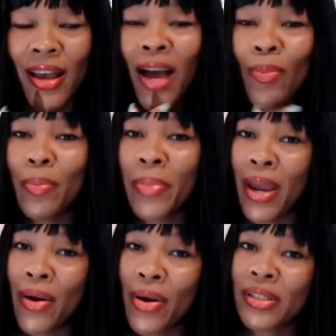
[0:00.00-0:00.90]
I'm
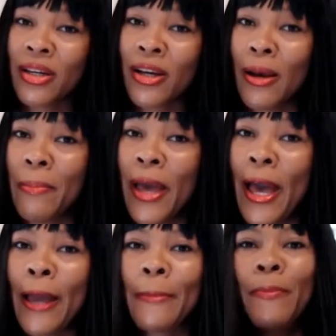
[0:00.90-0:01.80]
embarrassed to come
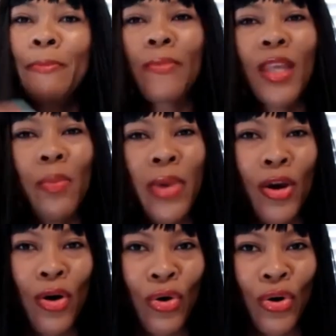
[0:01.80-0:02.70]
back. Me
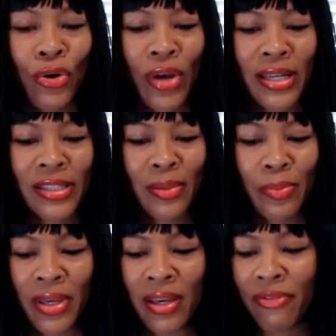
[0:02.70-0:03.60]
and old girl has some
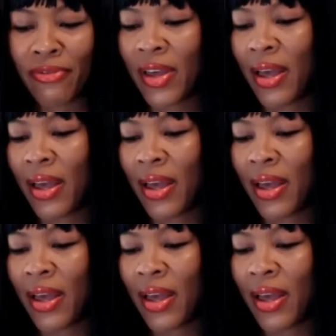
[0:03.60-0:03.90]
beef,